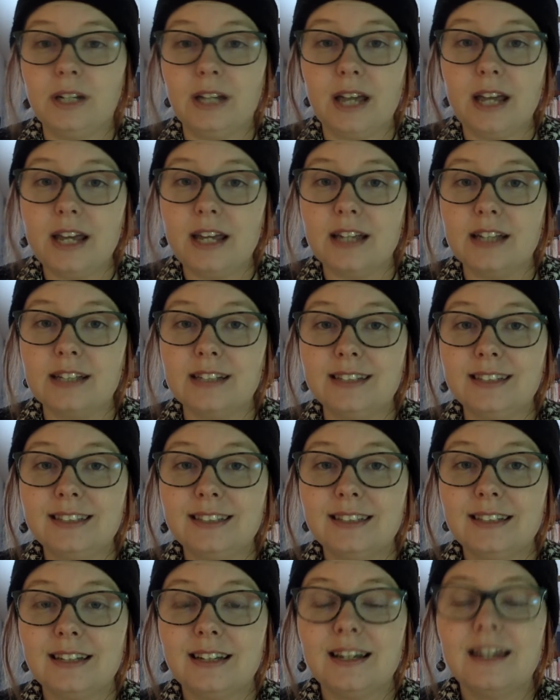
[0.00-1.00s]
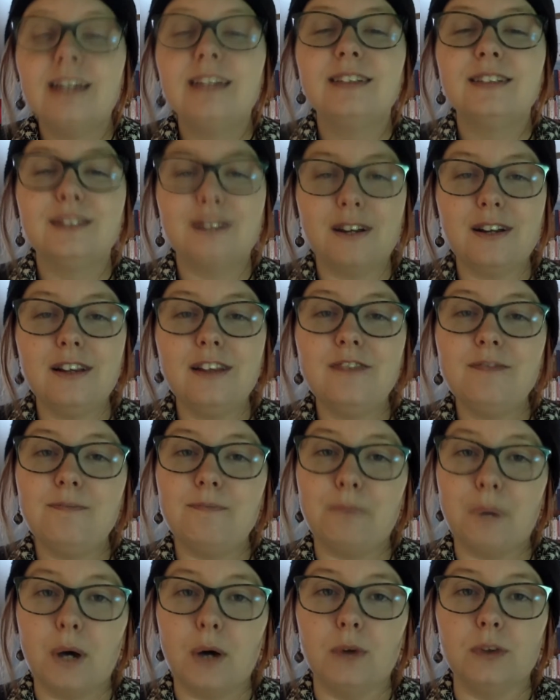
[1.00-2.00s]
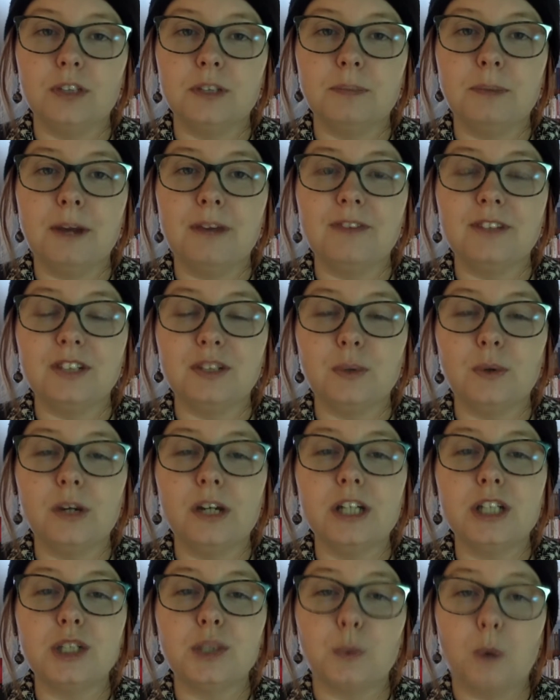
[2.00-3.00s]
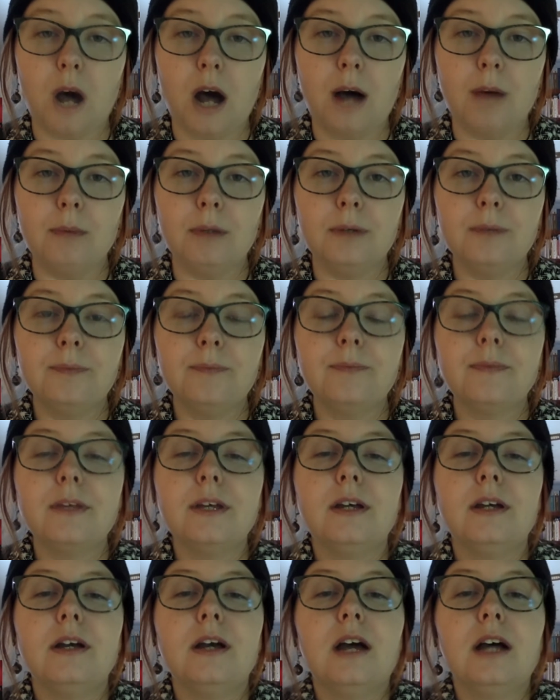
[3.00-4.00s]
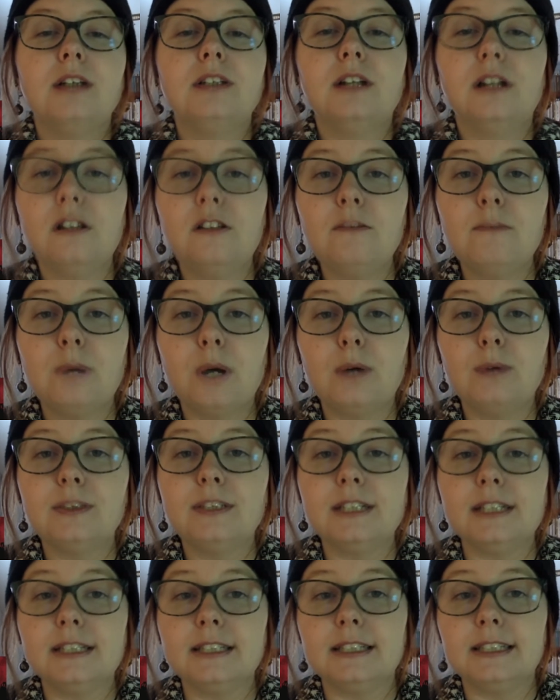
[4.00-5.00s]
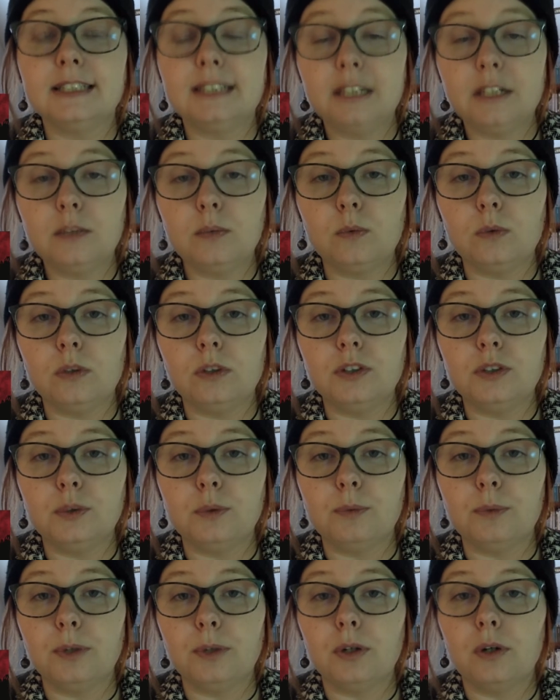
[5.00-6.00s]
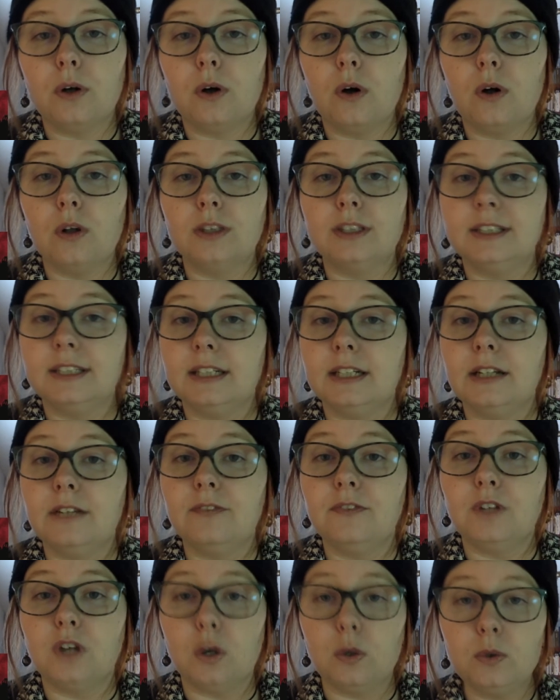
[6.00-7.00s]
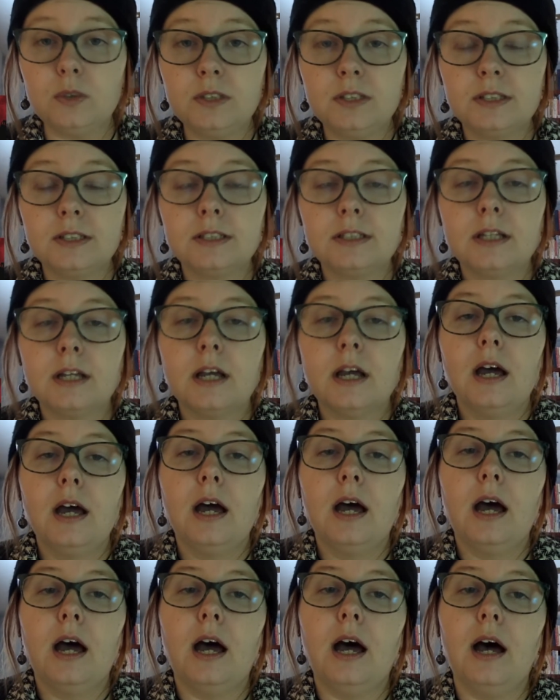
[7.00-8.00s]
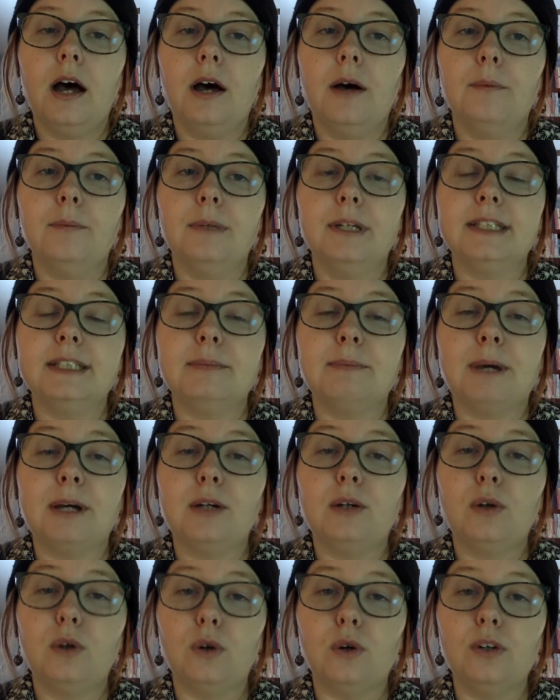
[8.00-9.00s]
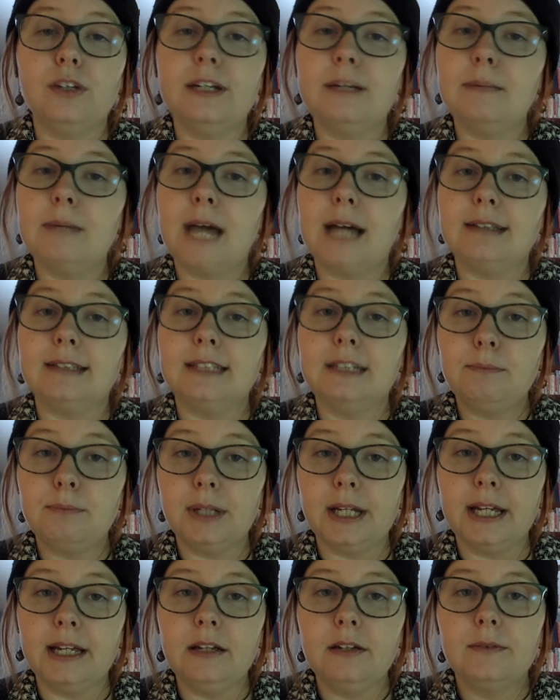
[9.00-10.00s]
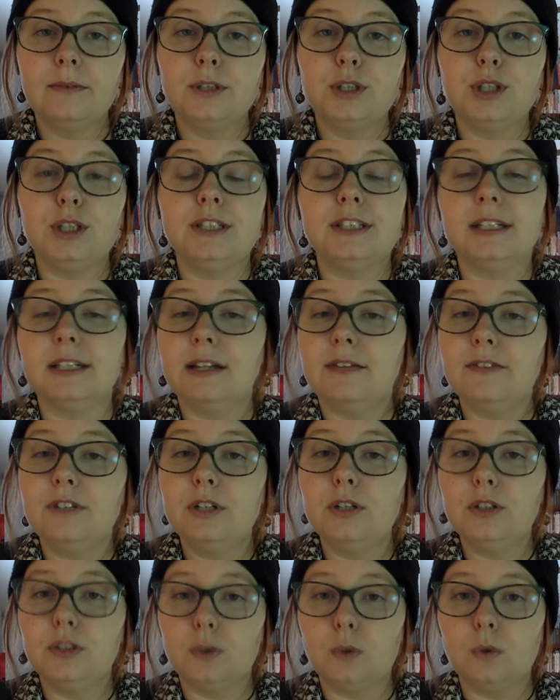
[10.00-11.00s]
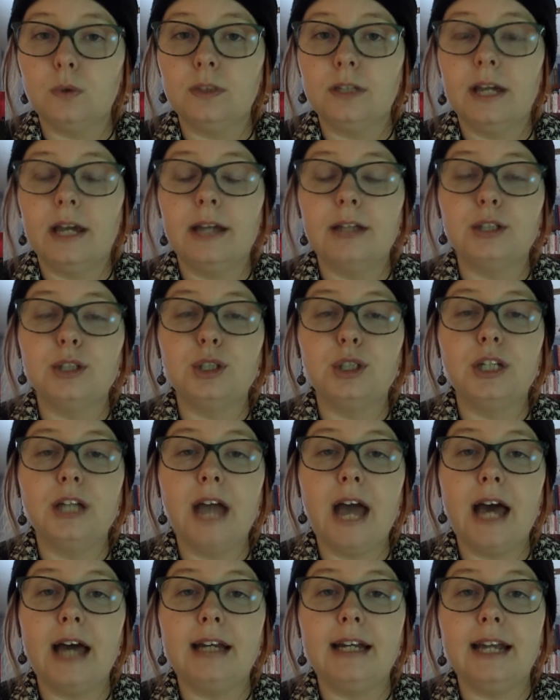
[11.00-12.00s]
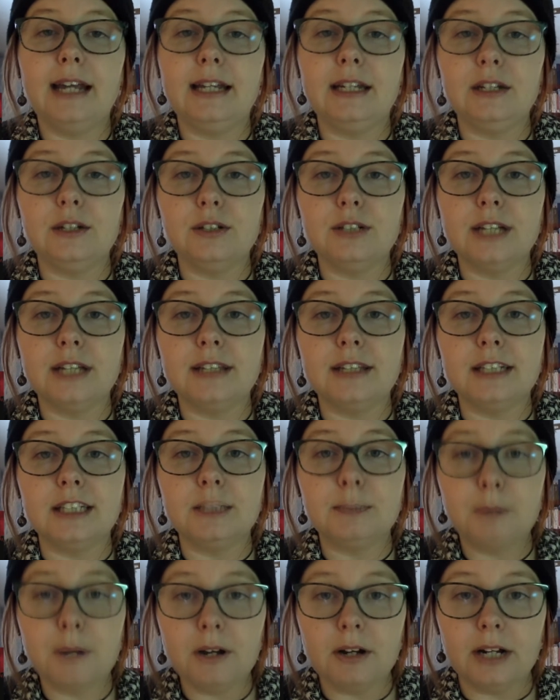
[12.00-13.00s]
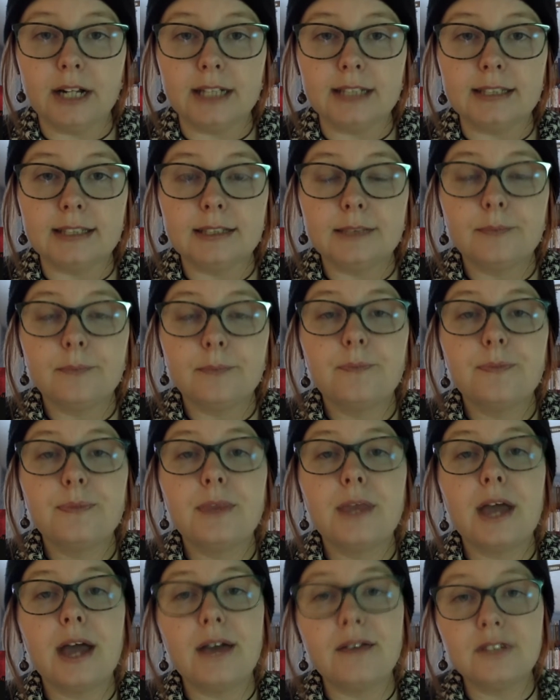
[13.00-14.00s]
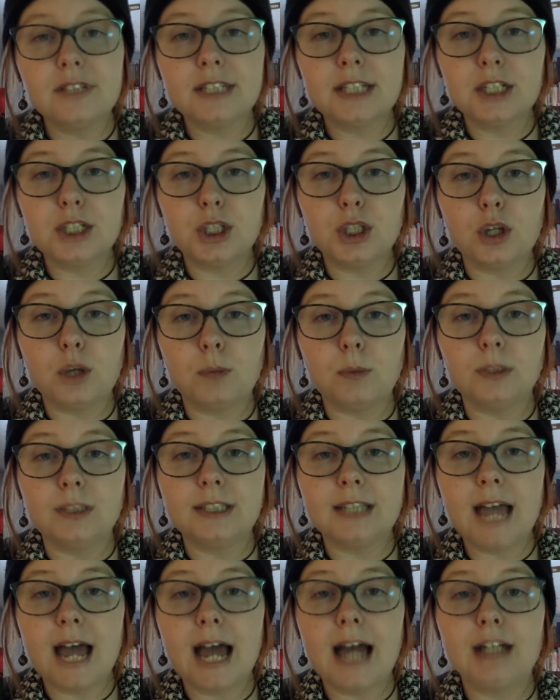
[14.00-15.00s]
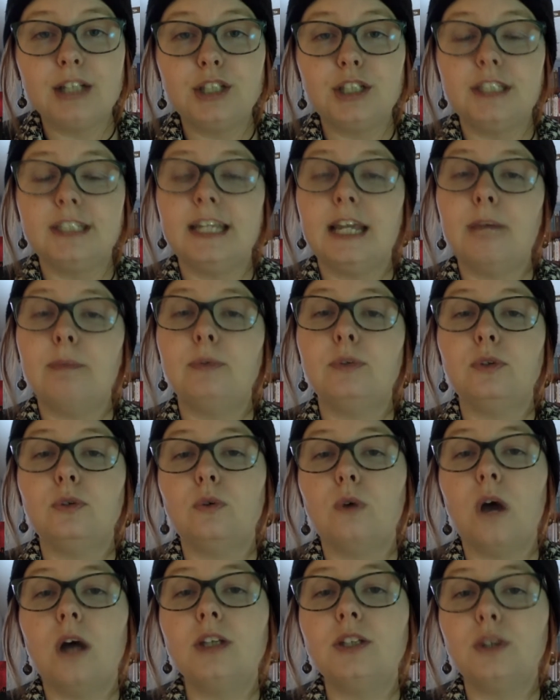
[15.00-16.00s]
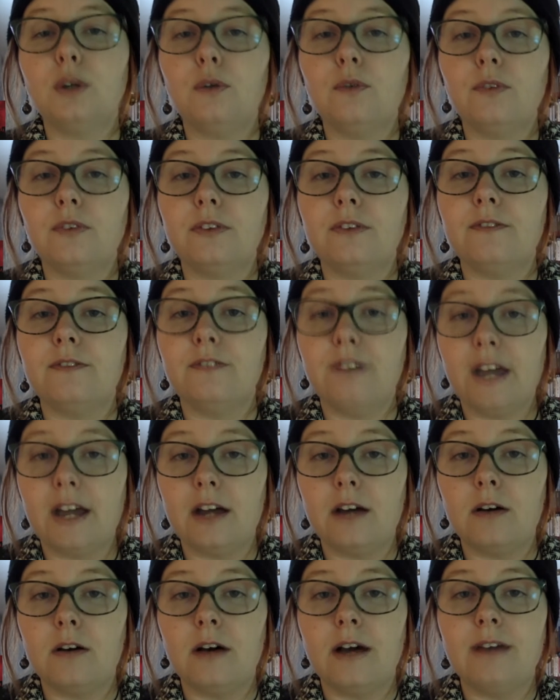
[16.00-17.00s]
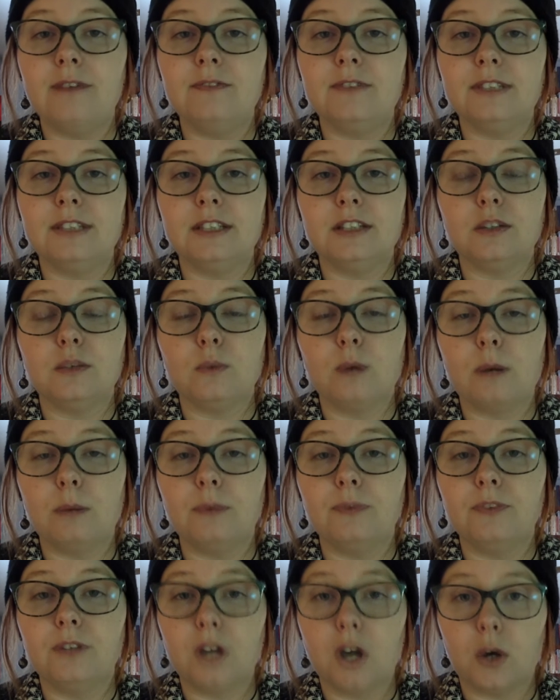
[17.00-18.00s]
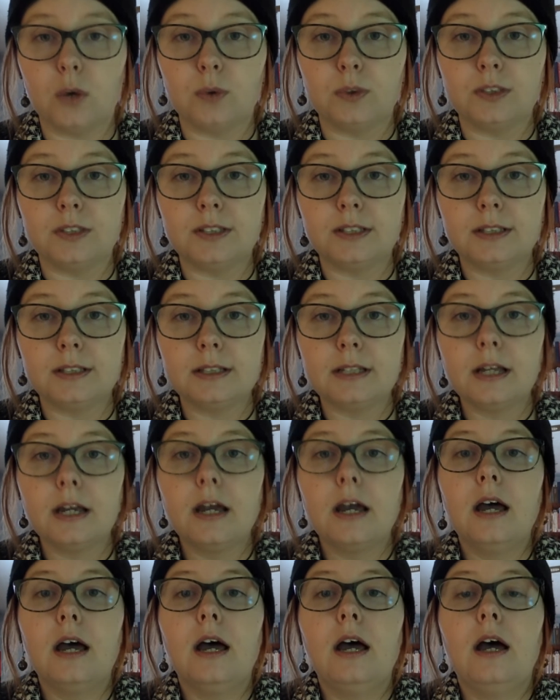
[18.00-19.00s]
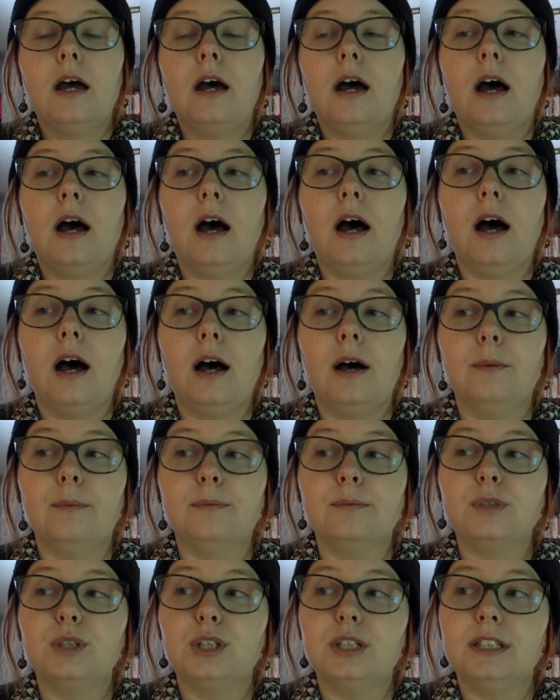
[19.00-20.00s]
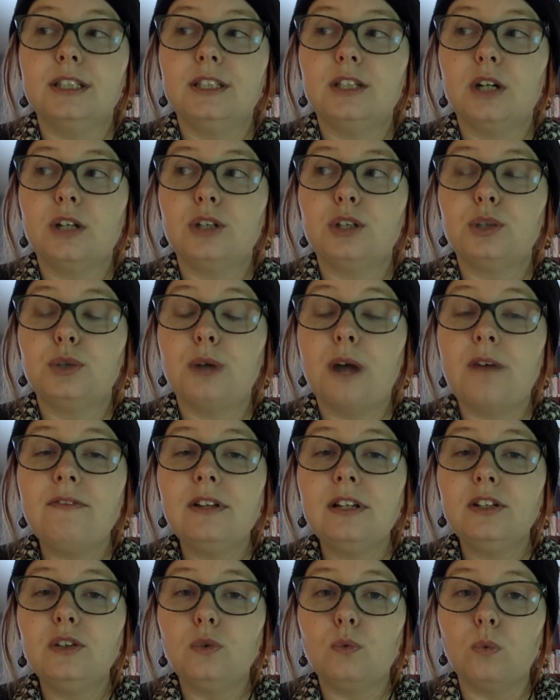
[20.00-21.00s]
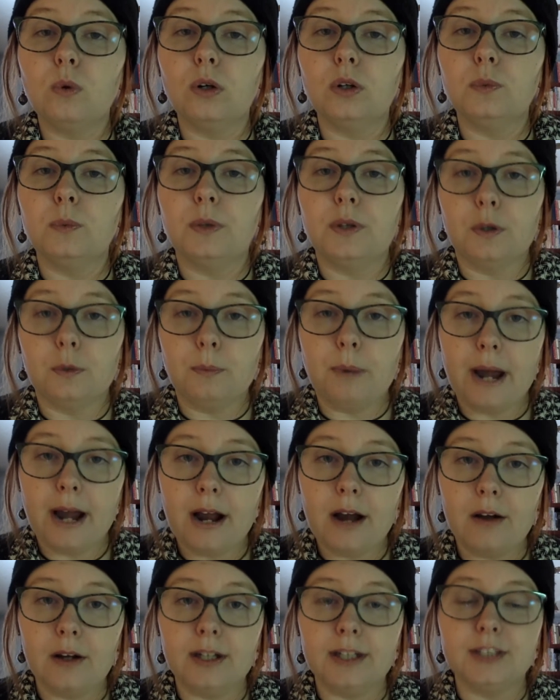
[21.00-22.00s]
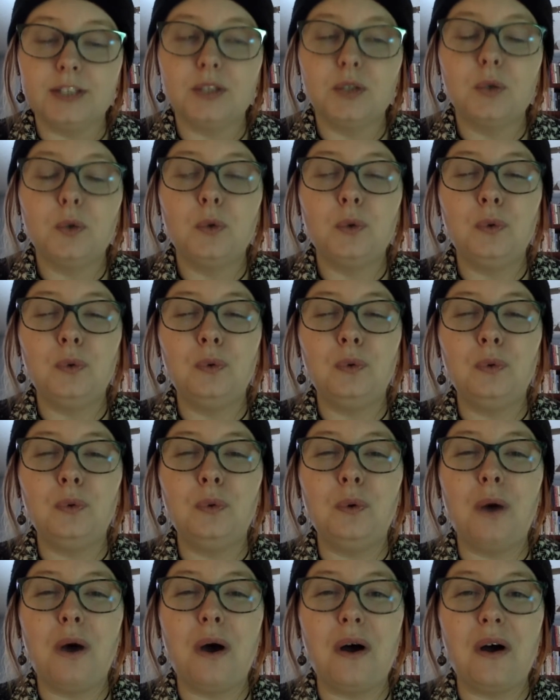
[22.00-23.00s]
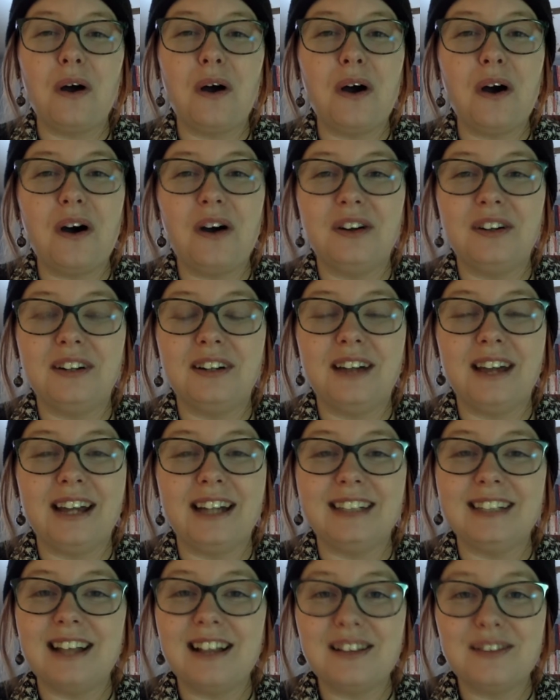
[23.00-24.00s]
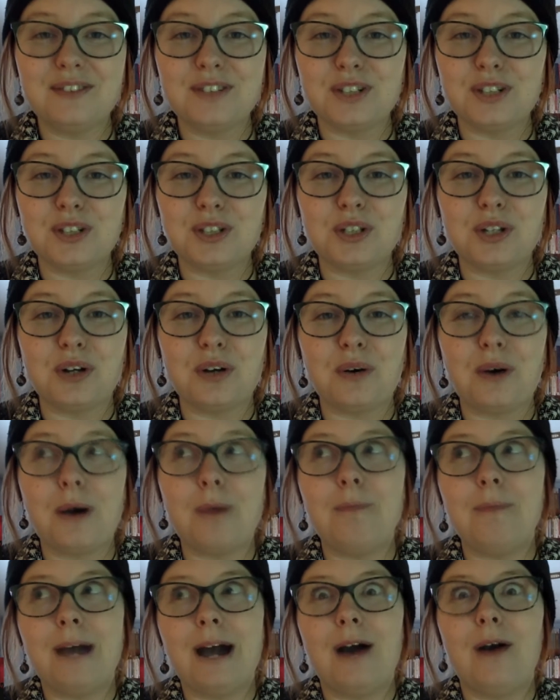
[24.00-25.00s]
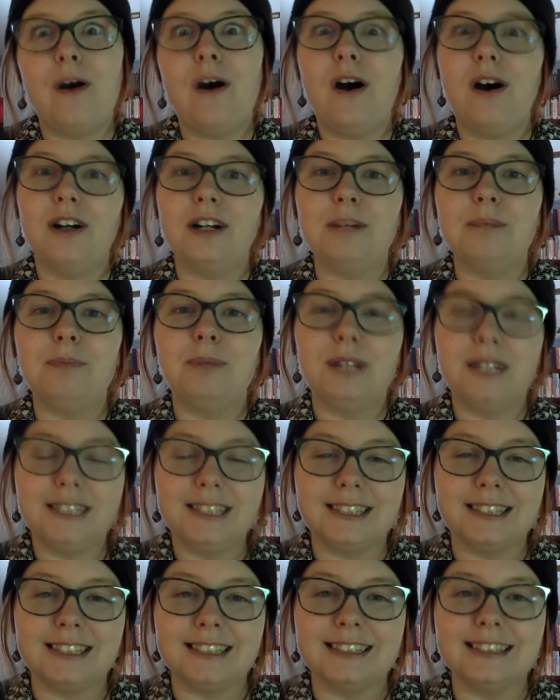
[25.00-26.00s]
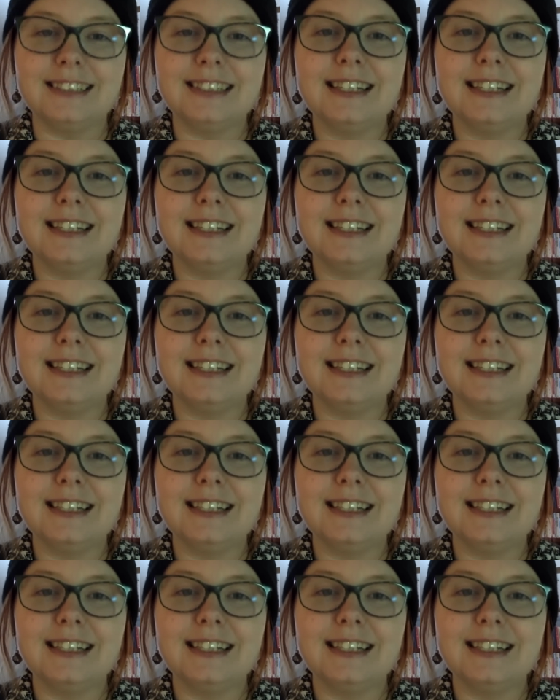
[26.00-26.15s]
is Tunnel of Bones by Victoria Schwab. Tunnel of Bones is a sequel to a book called City of Ghosts. It's about a girl named Cassidy Blake. She's 11 years old, and she had a near-death experience. Ever since she almost died, she's able to cross over the veil and visit the realm of ghosts. She starts traveling the world with her parents, who are on a television show about haunted places,